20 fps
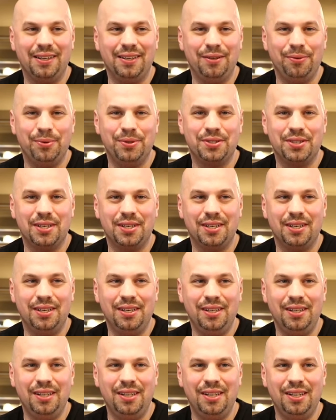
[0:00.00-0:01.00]
It was a
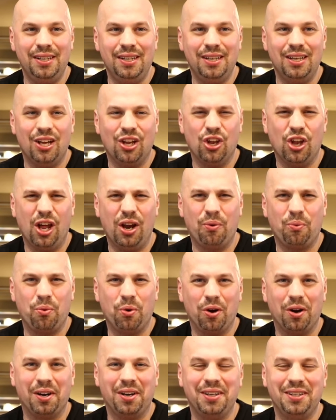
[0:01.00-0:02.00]
lot of
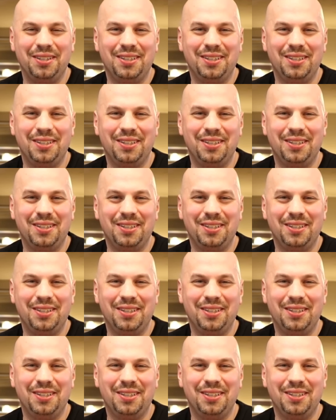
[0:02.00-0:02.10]
work.